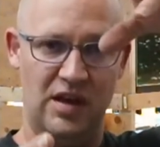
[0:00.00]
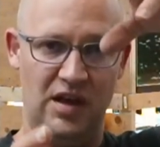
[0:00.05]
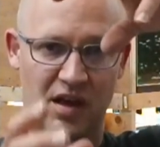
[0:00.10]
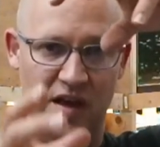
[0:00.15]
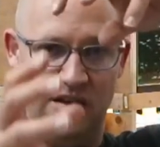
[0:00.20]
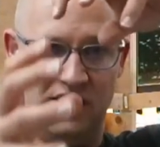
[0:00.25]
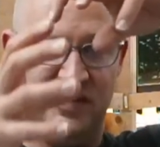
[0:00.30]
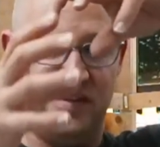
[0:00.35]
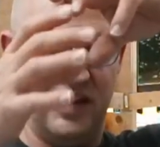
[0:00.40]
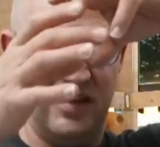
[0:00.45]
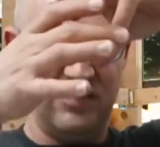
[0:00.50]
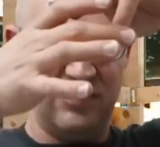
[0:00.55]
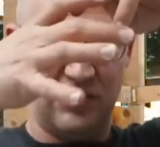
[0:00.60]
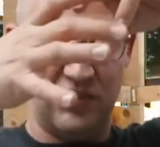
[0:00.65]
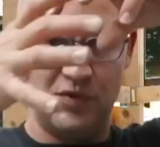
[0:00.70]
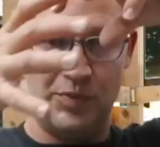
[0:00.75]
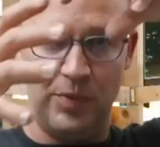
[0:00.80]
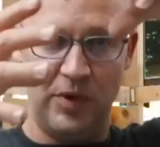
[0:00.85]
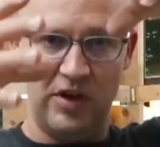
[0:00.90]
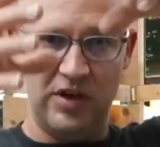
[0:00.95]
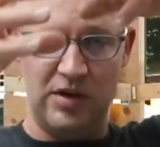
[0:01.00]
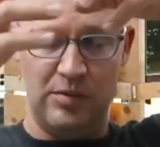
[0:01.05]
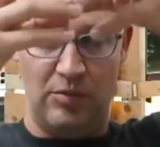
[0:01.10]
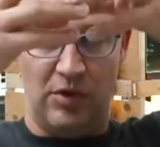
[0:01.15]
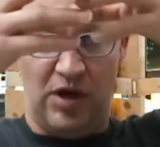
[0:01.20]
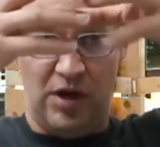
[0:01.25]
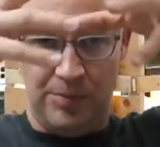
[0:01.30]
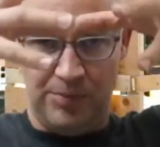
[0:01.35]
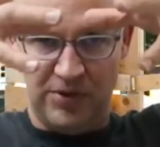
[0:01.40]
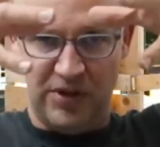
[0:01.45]
a dense spawning
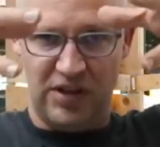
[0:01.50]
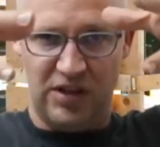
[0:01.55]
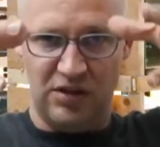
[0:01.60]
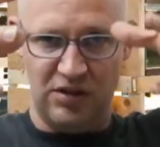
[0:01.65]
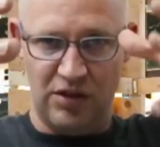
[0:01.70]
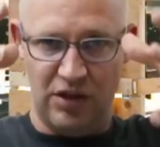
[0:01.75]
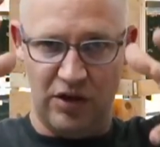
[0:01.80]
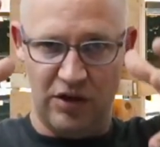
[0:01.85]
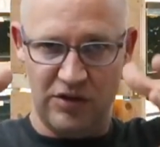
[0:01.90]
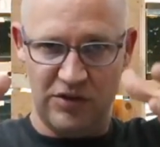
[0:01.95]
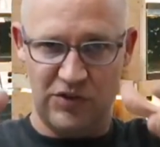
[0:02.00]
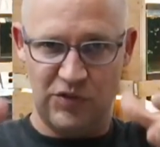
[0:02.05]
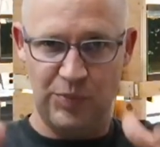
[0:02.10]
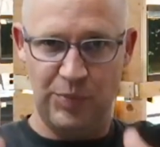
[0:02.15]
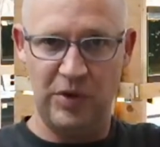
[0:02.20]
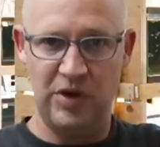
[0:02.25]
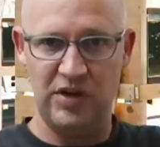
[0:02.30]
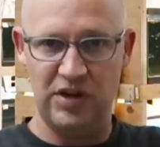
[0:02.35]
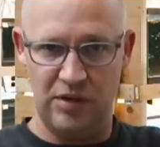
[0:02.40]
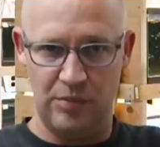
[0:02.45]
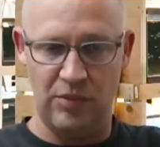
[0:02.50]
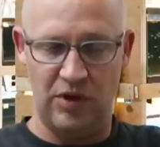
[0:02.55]
mop, like a large spawning